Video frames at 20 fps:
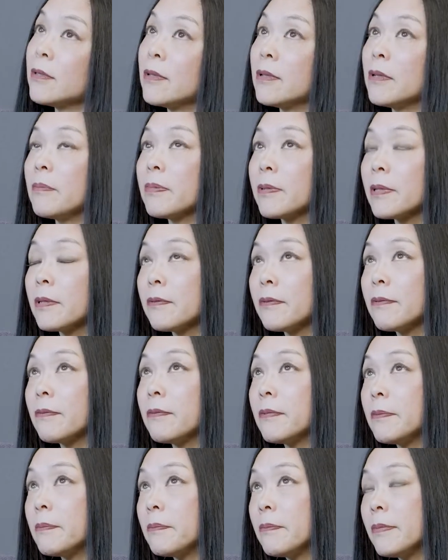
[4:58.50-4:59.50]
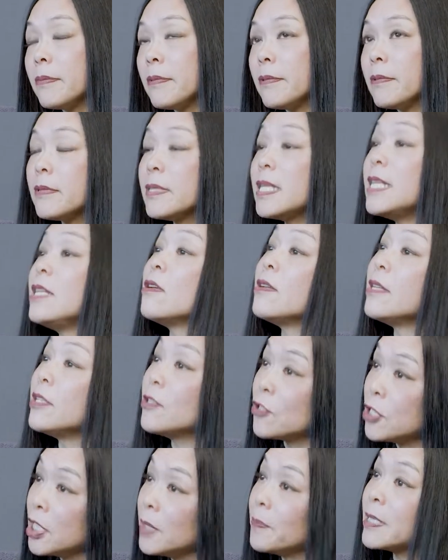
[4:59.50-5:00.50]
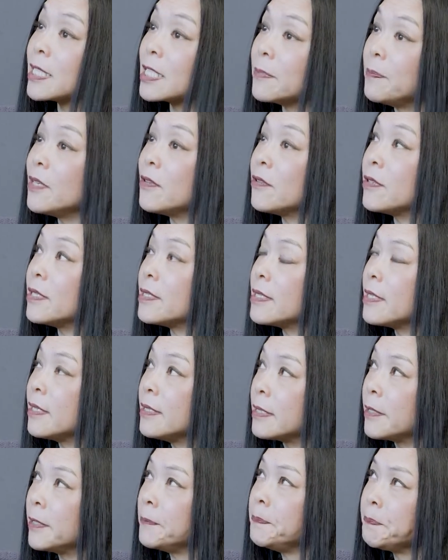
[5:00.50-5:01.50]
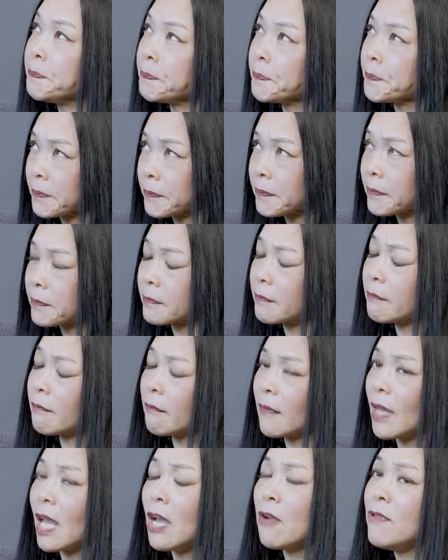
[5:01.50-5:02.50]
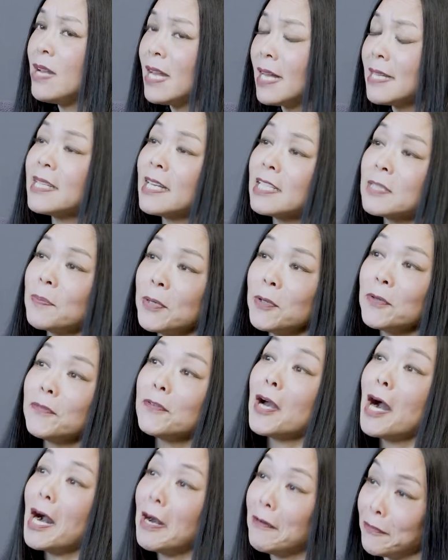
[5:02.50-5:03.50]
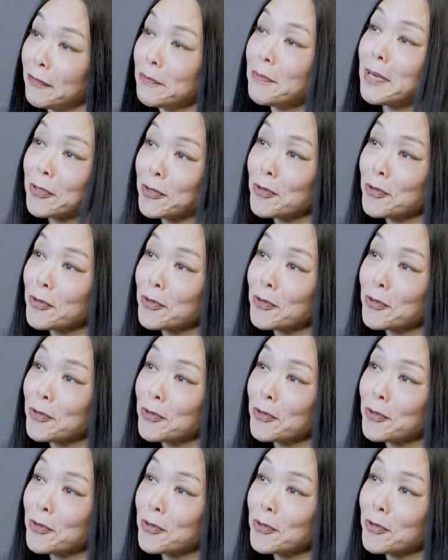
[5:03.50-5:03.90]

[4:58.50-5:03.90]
the sort of senior leadership experience. And I realized I spent over half of my